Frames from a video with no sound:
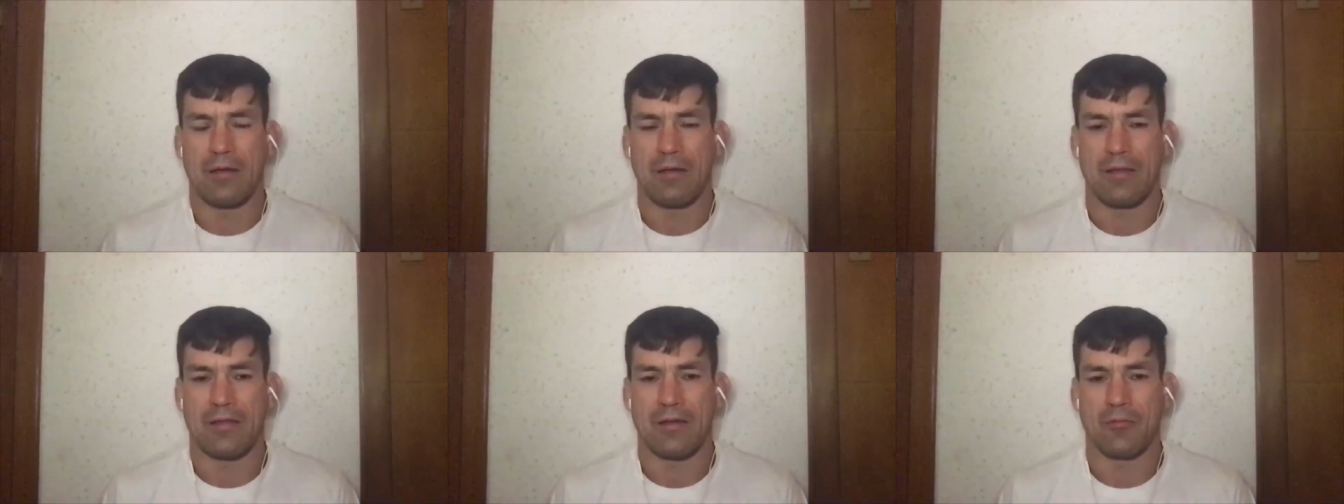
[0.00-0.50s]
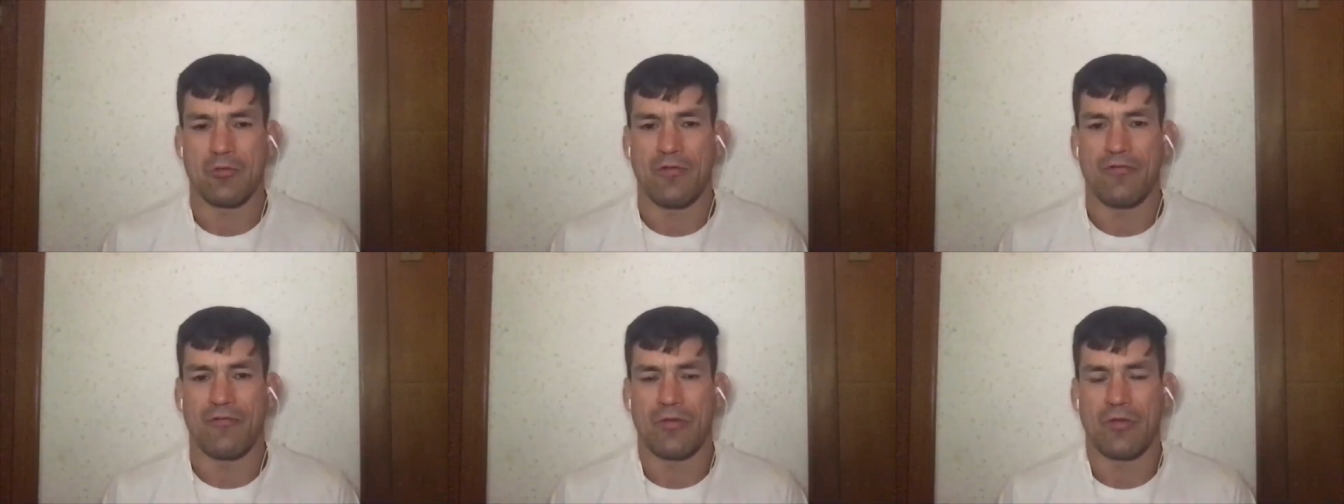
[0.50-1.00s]
in terms
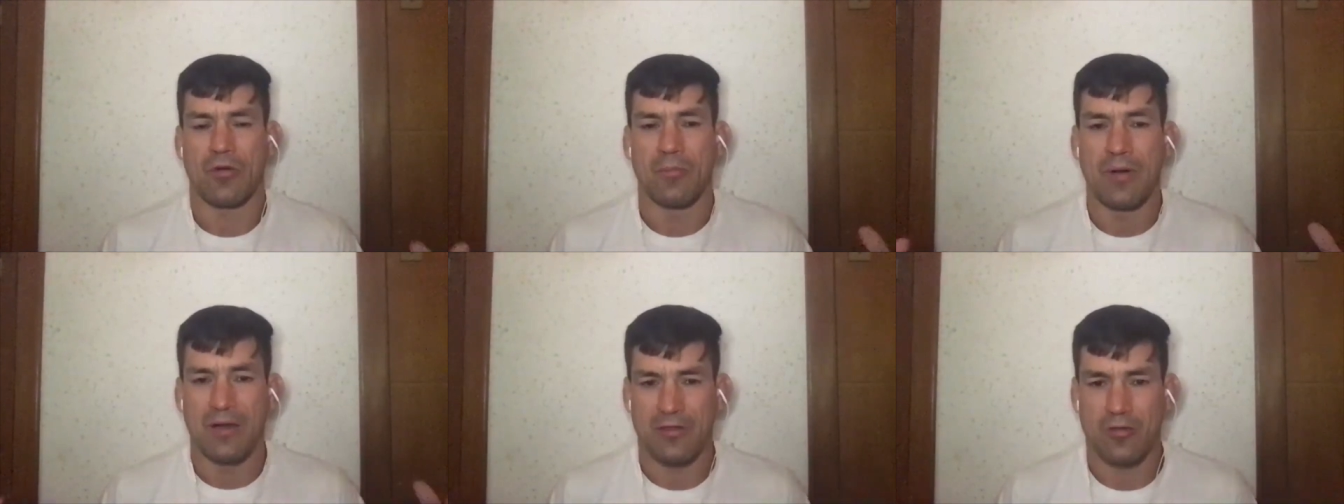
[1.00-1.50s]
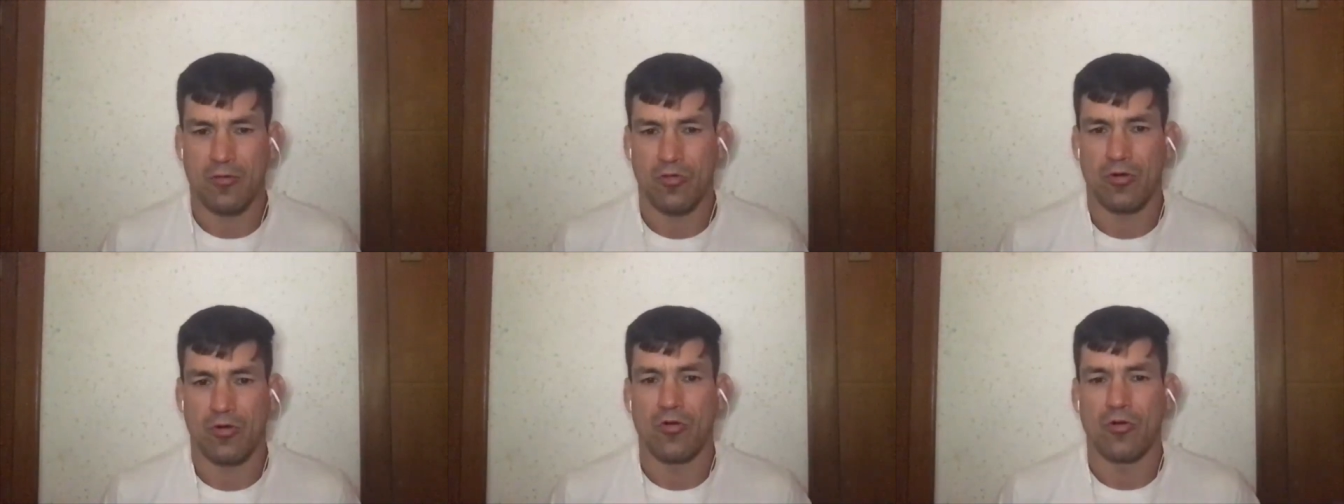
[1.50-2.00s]
of your
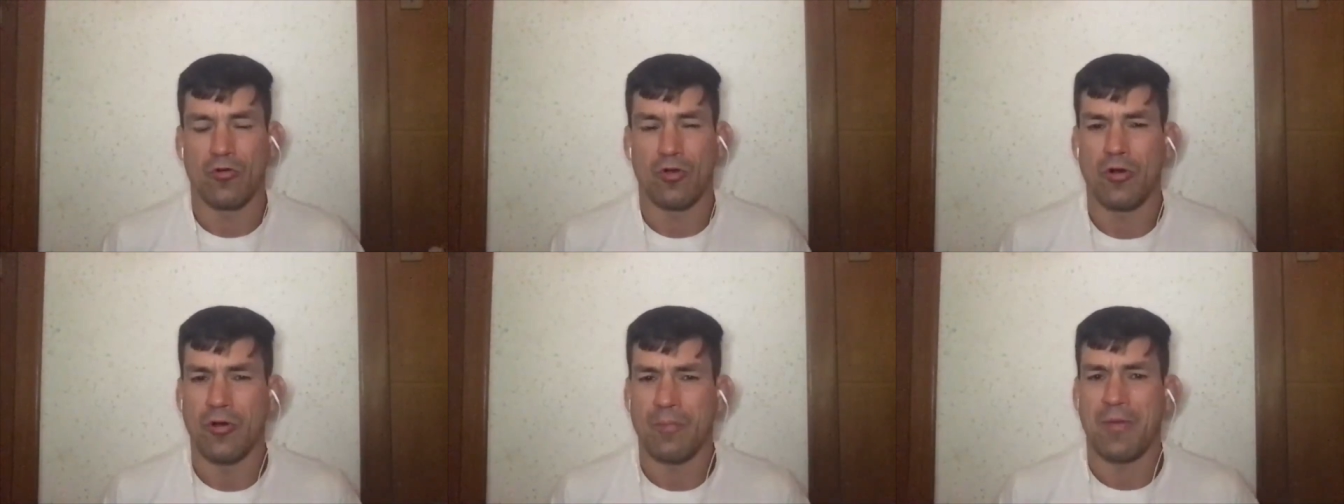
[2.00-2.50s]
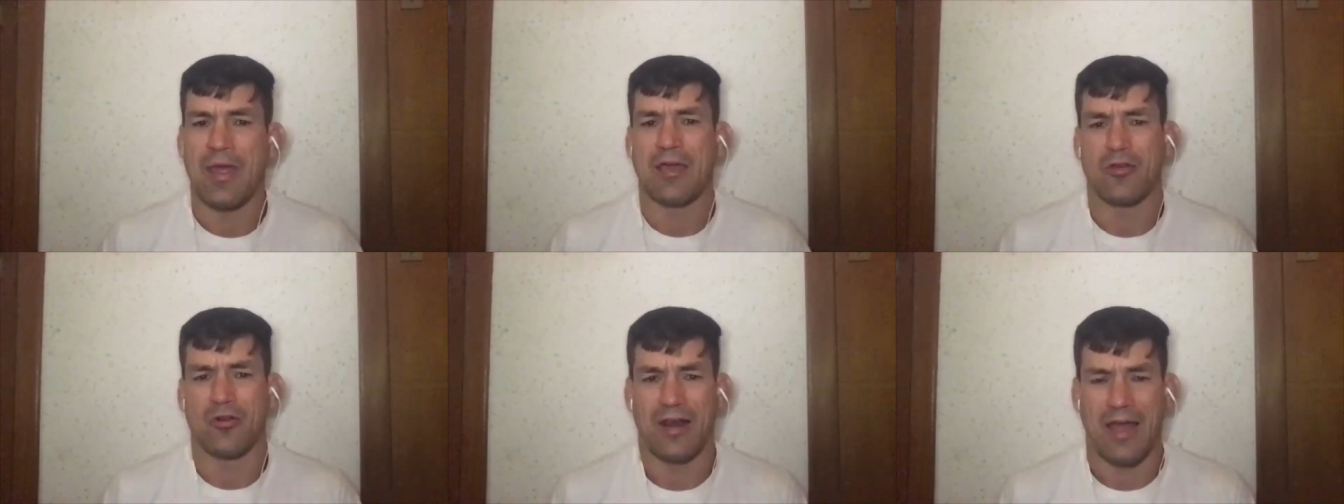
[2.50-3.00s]
muscles, you know, your lower
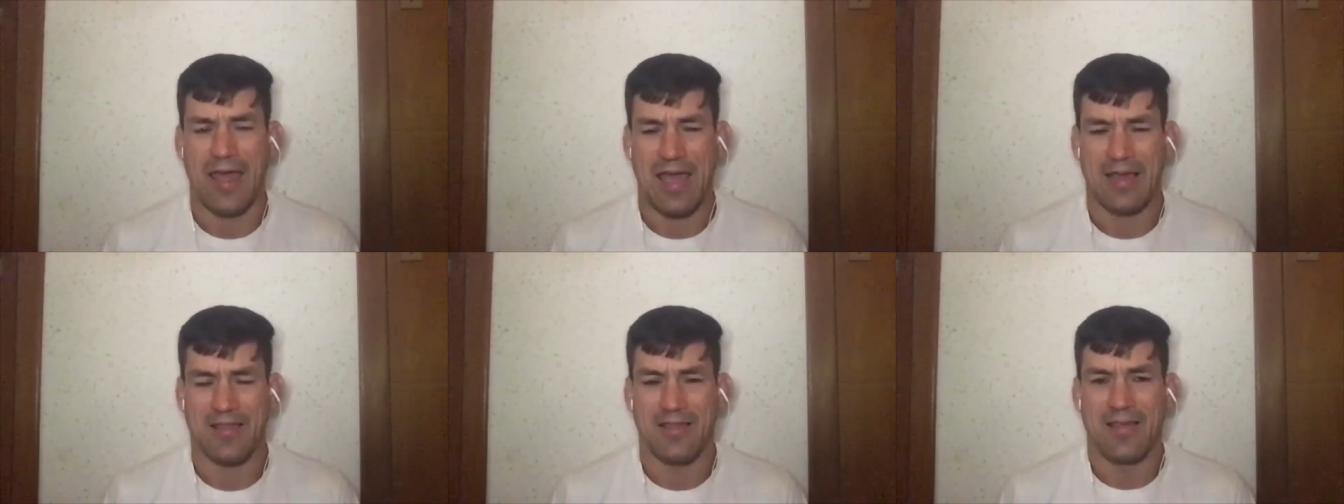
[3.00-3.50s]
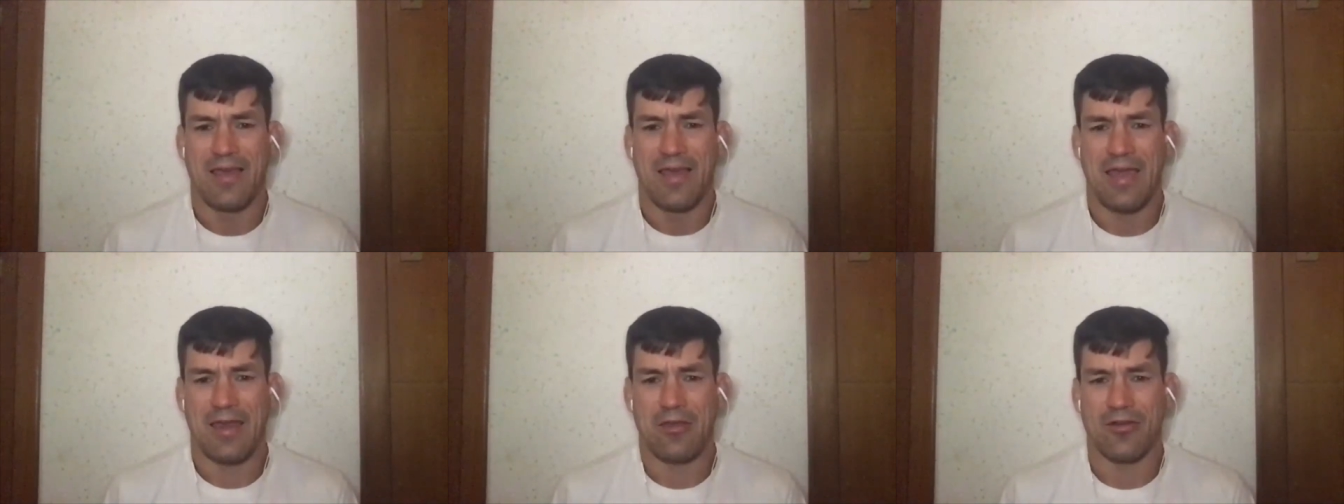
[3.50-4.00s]
back, your legs,
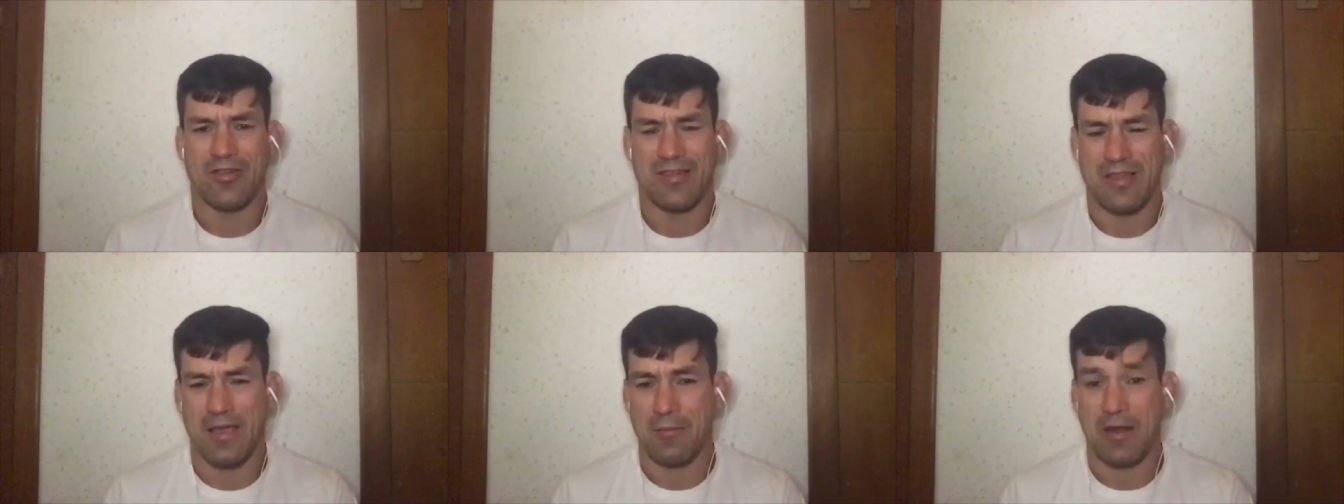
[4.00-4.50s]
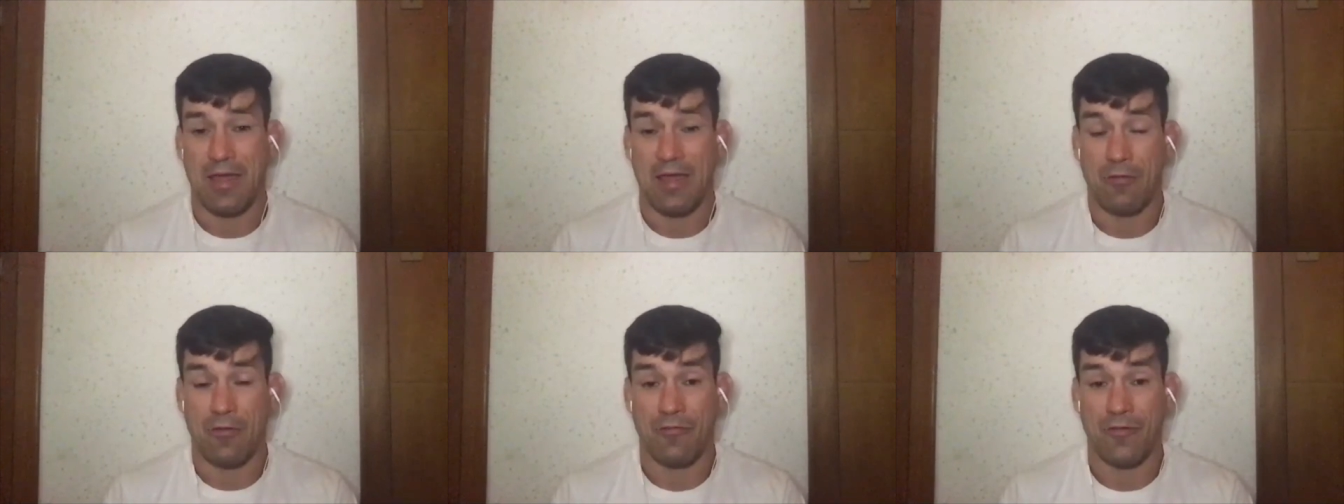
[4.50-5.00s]
and your stamina,
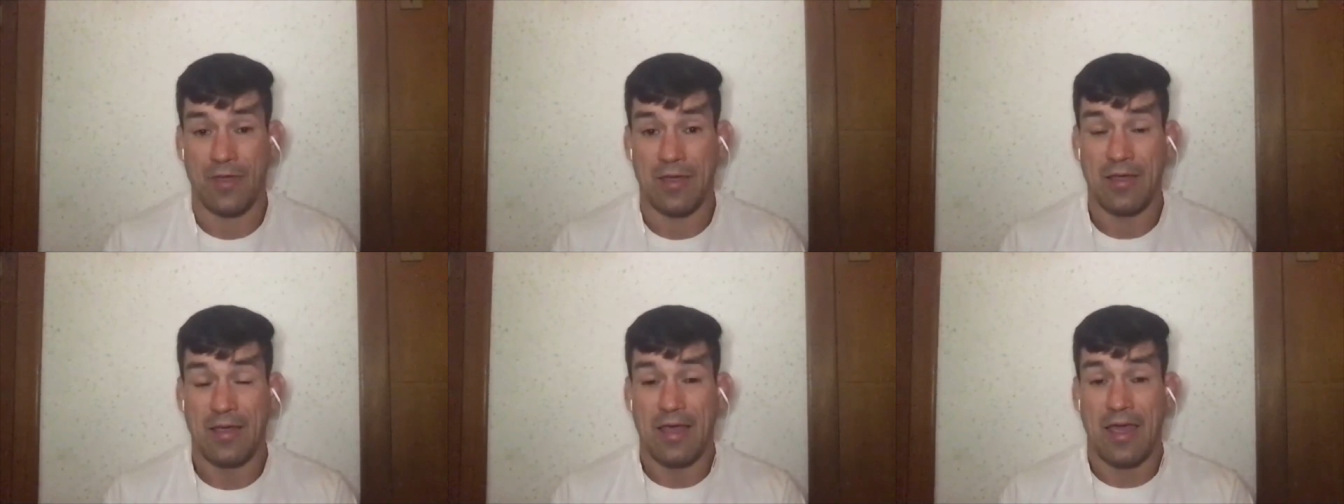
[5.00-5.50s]
everything.